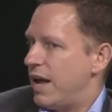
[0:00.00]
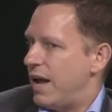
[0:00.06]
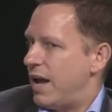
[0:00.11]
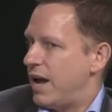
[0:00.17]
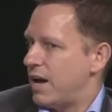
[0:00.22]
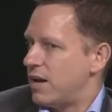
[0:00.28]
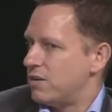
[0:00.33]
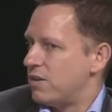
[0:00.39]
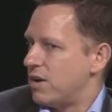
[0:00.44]

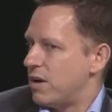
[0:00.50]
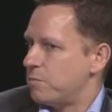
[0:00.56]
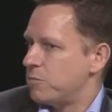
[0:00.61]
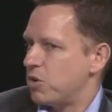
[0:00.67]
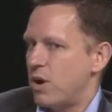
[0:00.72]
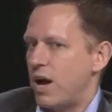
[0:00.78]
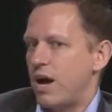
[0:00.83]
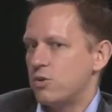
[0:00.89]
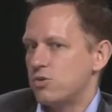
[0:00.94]
And um,
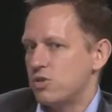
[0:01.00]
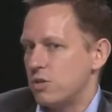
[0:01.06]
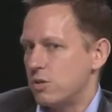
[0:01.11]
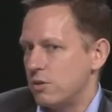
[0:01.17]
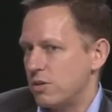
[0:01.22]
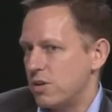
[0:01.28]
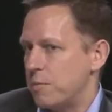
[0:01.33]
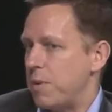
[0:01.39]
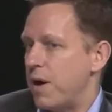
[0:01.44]
you know, how's
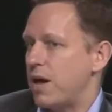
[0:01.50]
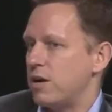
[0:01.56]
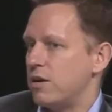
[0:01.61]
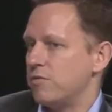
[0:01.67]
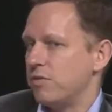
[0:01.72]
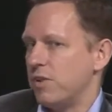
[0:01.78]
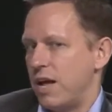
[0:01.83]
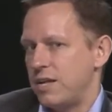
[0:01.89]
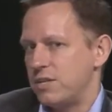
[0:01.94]
the
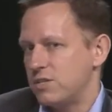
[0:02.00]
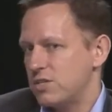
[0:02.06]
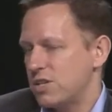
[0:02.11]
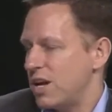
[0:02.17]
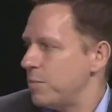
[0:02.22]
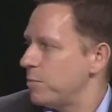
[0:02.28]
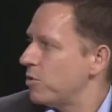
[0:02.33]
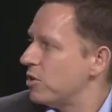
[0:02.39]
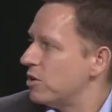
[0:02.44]
competitive
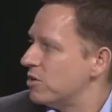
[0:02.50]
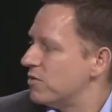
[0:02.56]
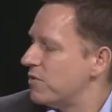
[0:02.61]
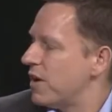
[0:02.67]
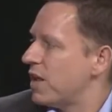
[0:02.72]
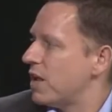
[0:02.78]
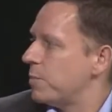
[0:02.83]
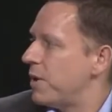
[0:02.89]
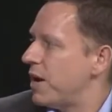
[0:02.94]
landscape going to
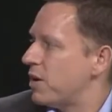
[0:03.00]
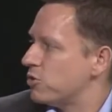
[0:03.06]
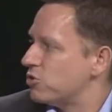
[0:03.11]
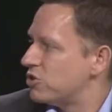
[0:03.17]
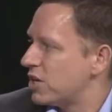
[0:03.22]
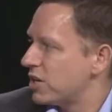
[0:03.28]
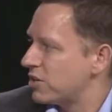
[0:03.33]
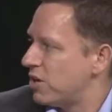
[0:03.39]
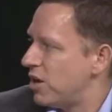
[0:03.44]
develop? How's
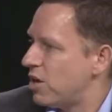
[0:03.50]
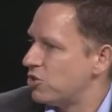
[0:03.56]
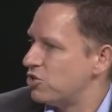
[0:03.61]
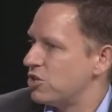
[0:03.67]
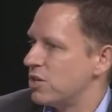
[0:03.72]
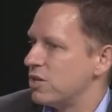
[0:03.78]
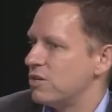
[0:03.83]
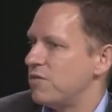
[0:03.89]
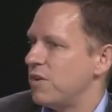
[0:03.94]

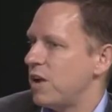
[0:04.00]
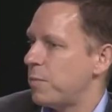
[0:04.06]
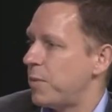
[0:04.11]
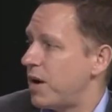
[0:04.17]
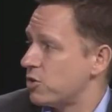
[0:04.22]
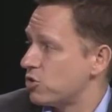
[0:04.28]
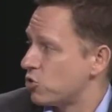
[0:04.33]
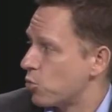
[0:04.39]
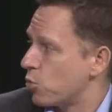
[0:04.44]
technology going to develop?
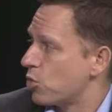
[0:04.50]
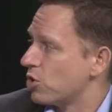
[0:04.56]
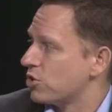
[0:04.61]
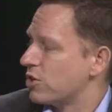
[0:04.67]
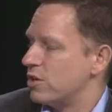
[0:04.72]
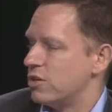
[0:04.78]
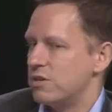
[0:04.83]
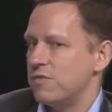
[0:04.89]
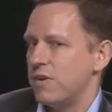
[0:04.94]
How's the world
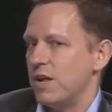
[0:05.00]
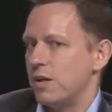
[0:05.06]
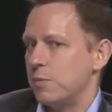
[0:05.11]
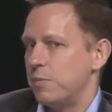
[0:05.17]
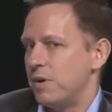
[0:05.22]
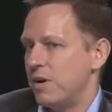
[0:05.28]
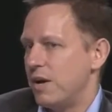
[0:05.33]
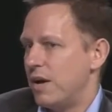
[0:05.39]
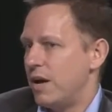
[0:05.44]
going to develop?